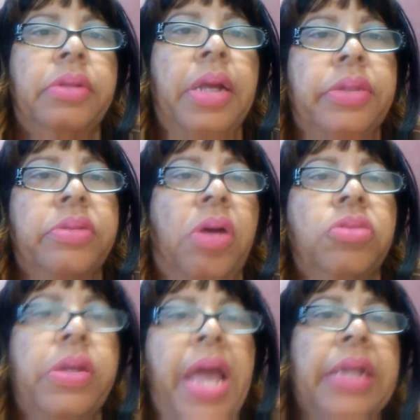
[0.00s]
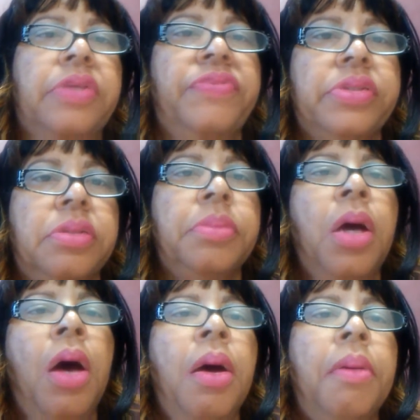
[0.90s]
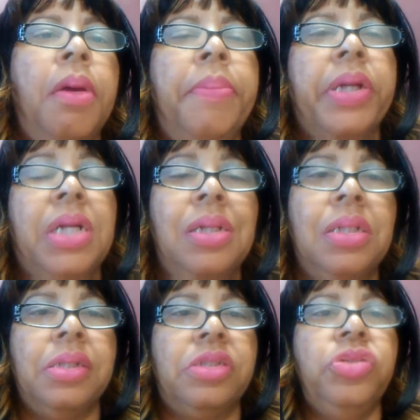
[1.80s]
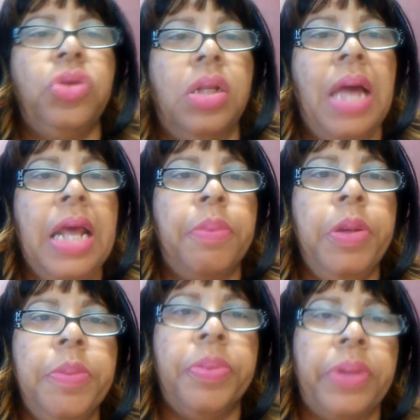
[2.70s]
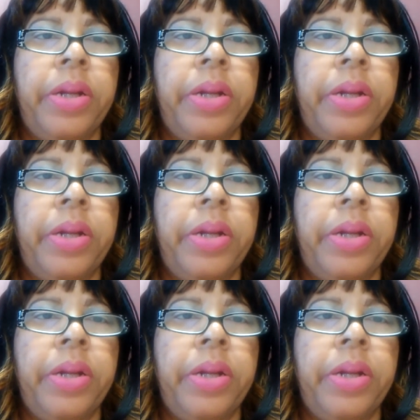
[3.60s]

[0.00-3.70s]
not the activism, because a lot of people,